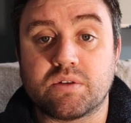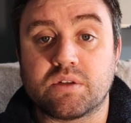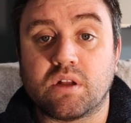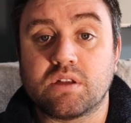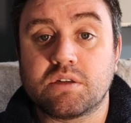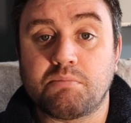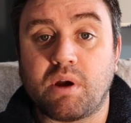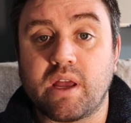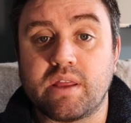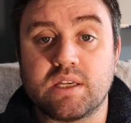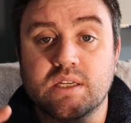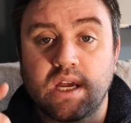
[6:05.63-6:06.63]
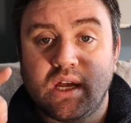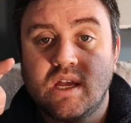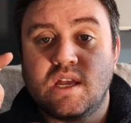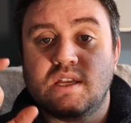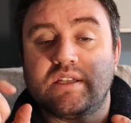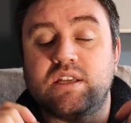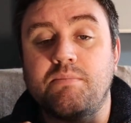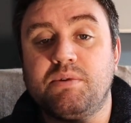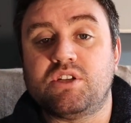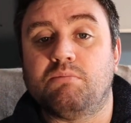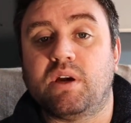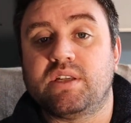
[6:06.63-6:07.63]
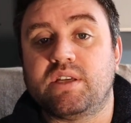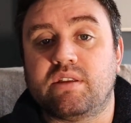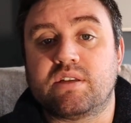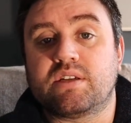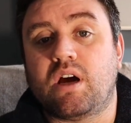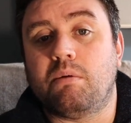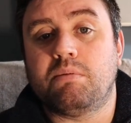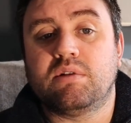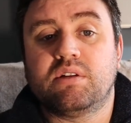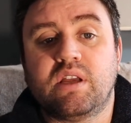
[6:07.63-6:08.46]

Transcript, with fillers: results by these snippets you might see at the top.